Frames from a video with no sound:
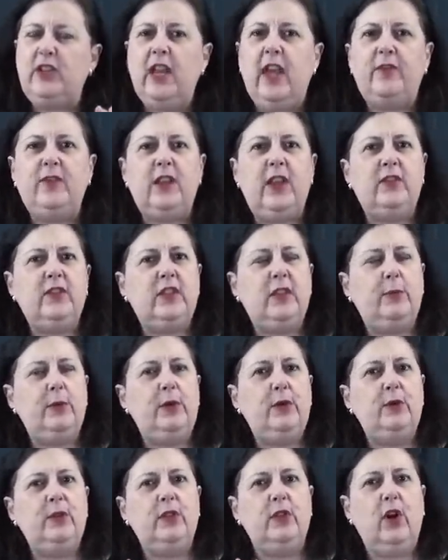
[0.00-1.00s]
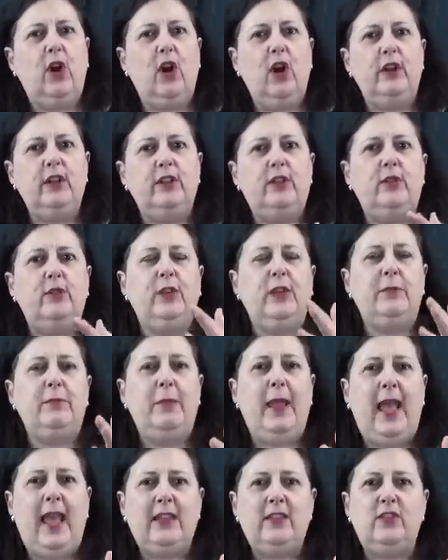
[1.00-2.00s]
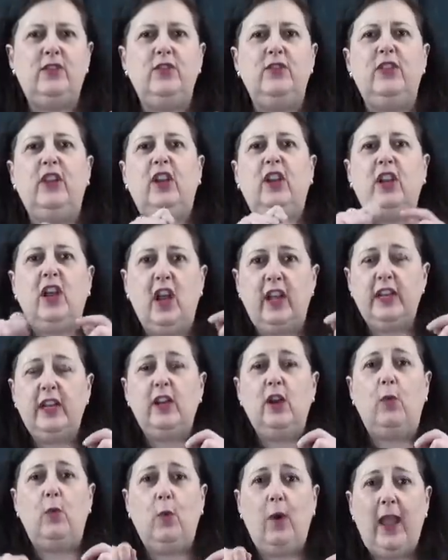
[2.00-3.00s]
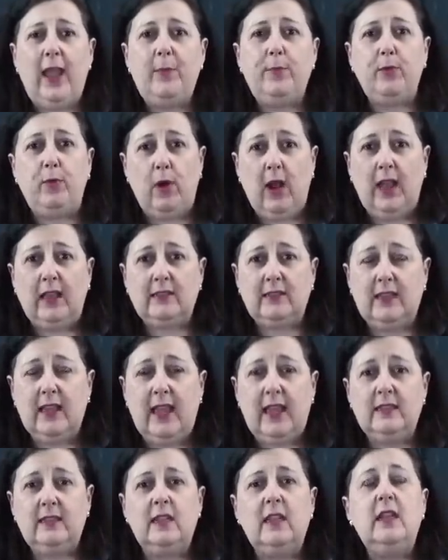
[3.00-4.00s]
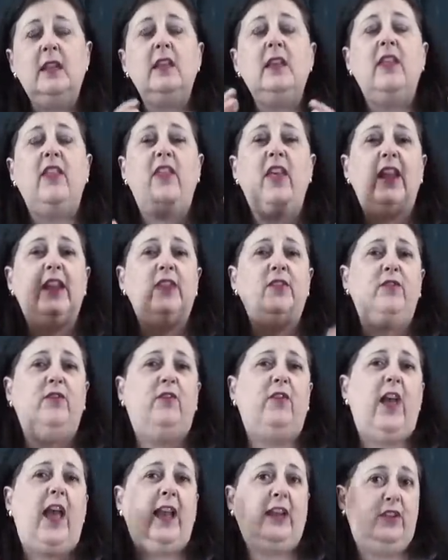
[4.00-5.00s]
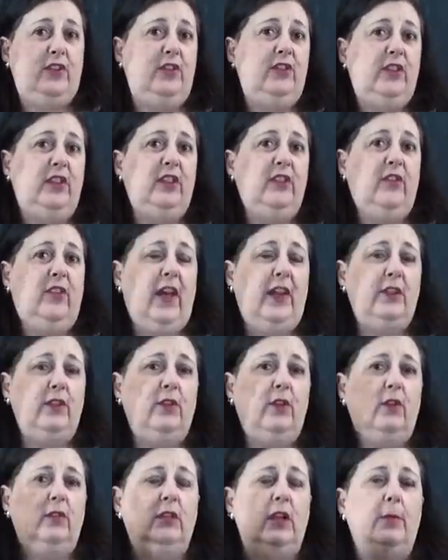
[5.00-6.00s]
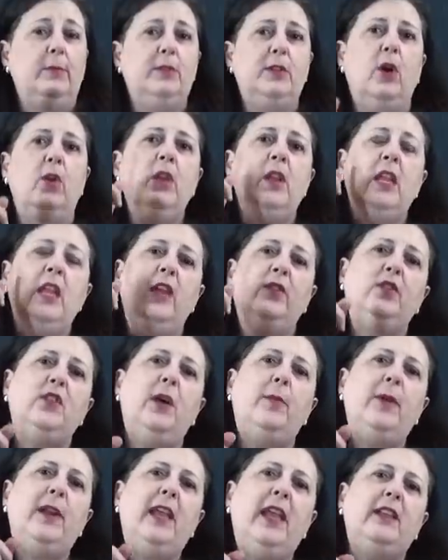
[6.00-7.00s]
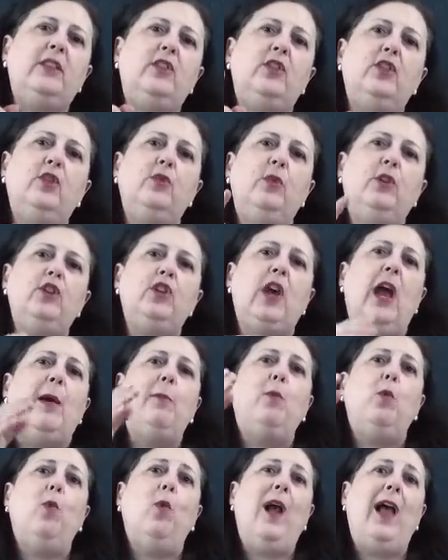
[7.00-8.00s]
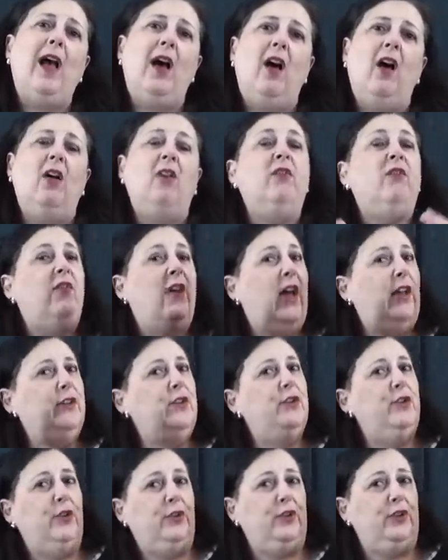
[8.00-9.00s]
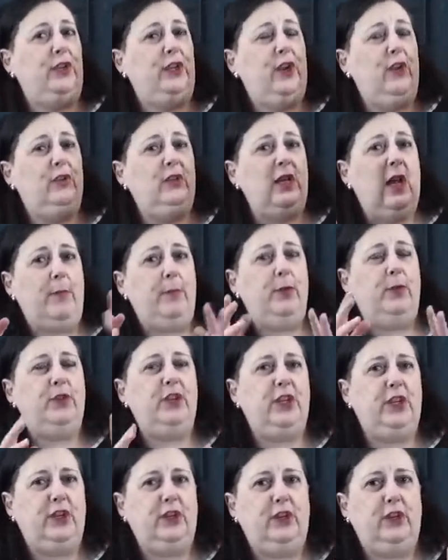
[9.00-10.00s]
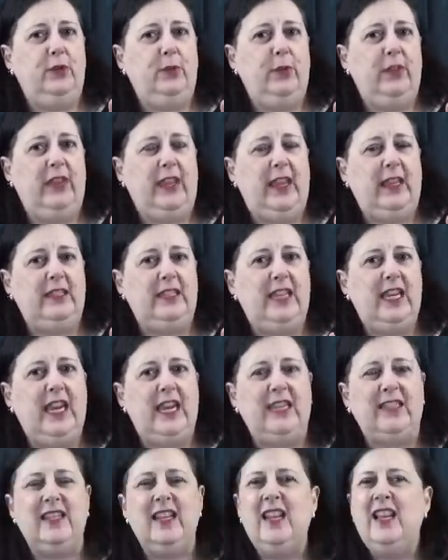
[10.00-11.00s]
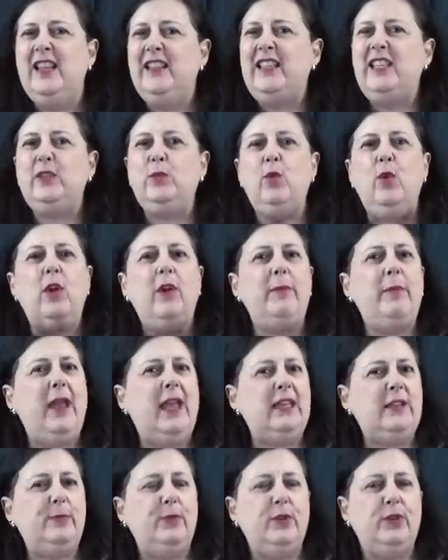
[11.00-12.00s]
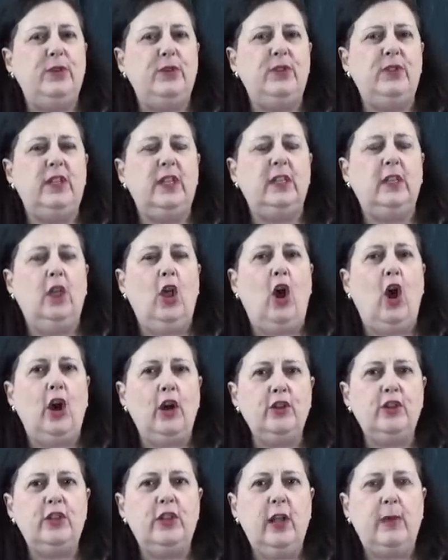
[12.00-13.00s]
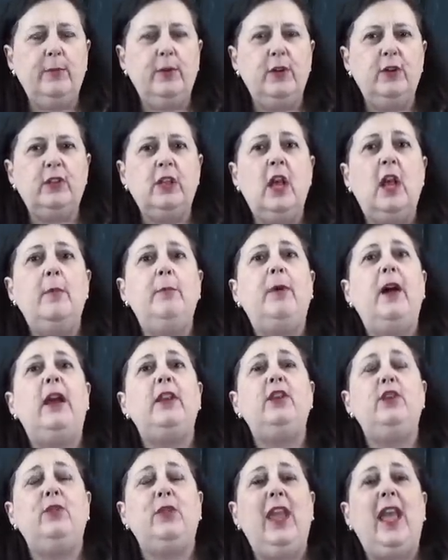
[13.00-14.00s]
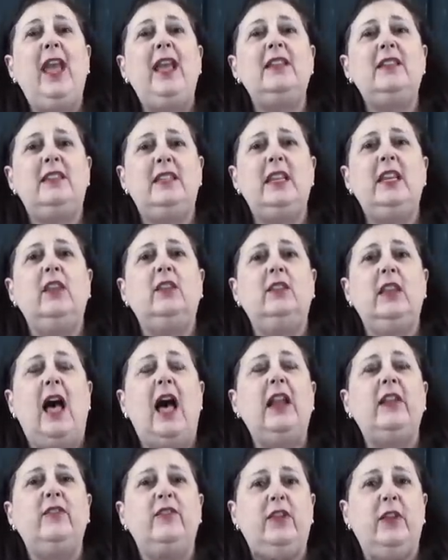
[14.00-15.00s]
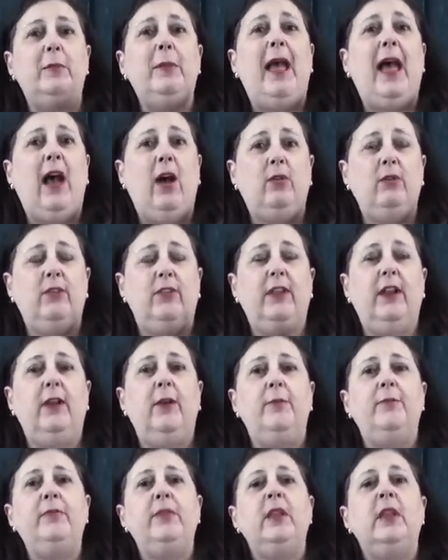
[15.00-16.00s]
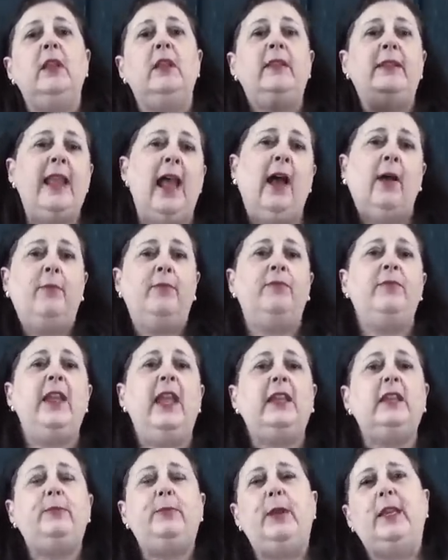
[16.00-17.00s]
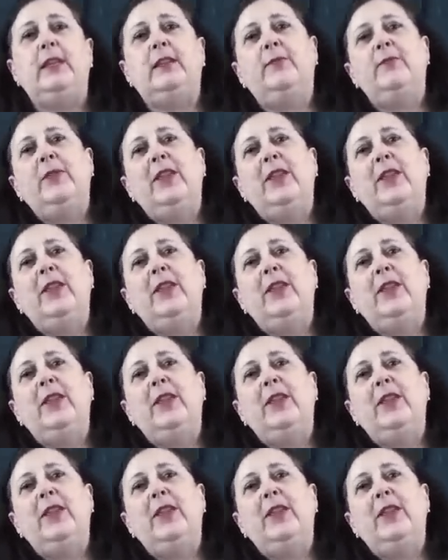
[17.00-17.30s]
You have to have someone who's an artist who can master the cutting away process. Then, in fact, you see the value goes up. So if somebody has to do a job well, value usually goes up, particularly with antiques. These weren't mass-produced in large numbers, but you can see a lot of them out there. Now, next piece.